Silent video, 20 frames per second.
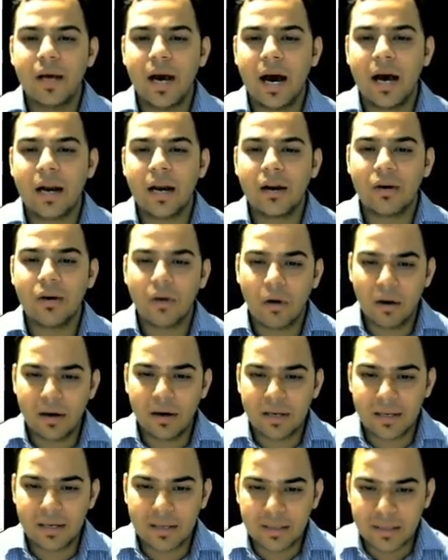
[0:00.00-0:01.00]
are not
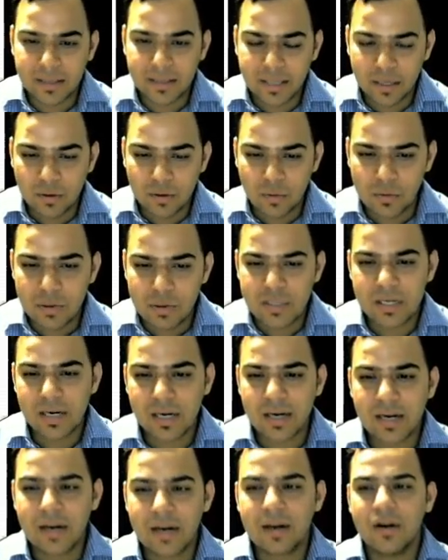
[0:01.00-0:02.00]
the code
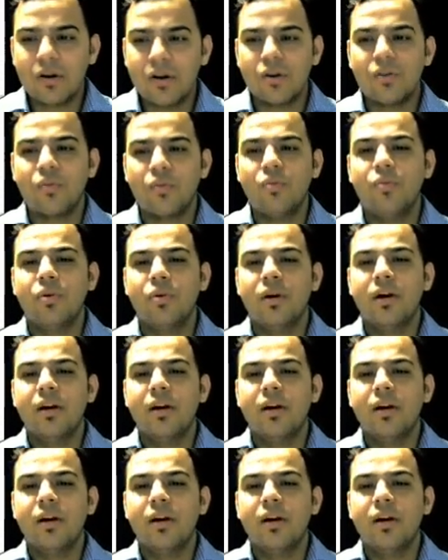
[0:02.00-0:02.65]
generated to